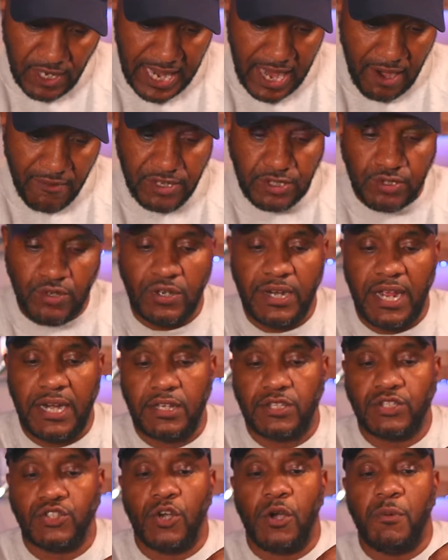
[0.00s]
carries on at
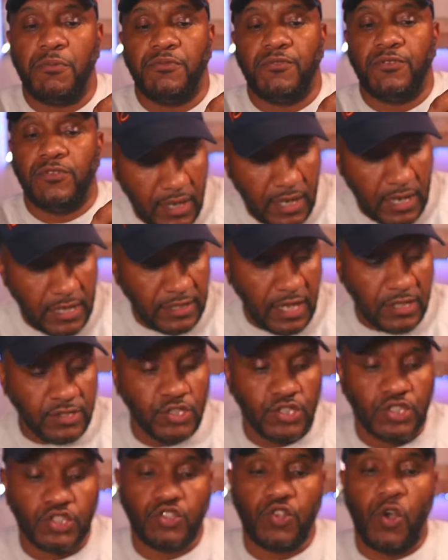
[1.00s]
the top. It
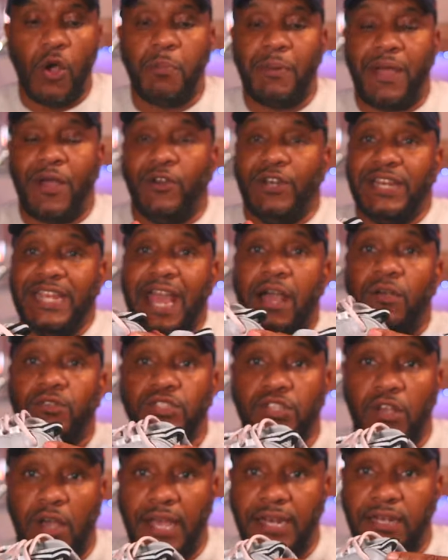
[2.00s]
doesn't stop on the
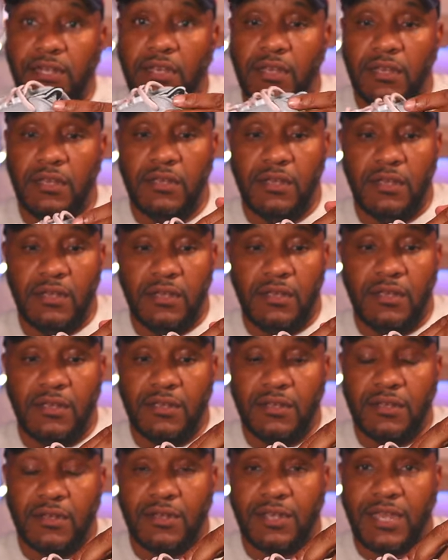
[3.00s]
outside.
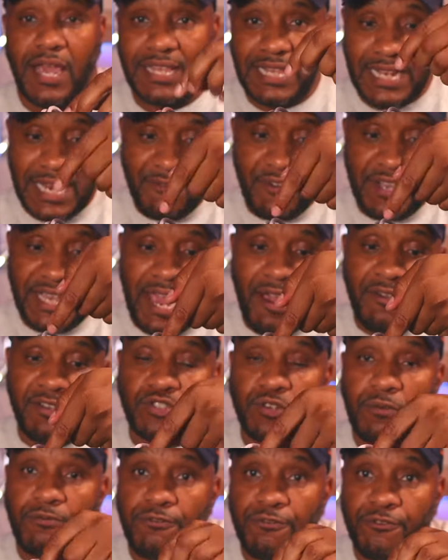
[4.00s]
Okay, the leather
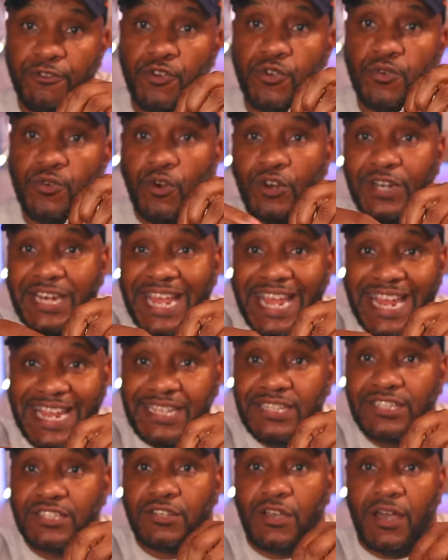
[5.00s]
carries on through on the
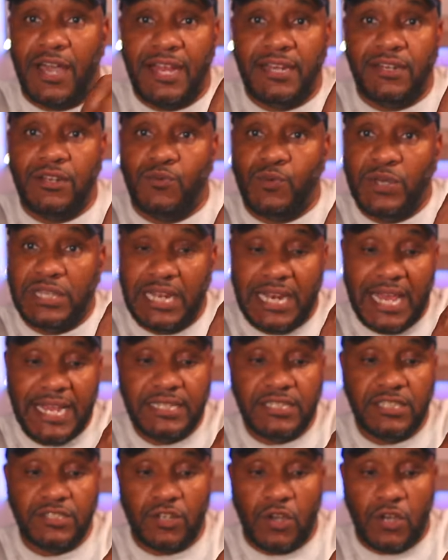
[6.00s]
inside where the
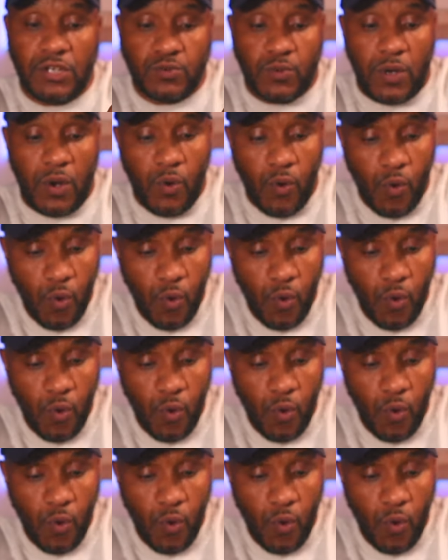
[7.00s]
laces are as well,